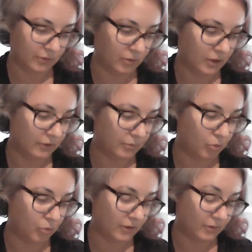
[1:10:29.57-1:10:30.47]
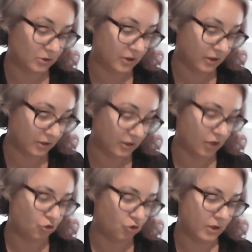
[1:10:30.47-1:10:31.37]
well as Poetry
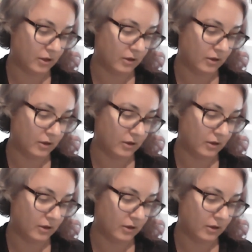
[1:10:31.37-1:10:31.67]
International.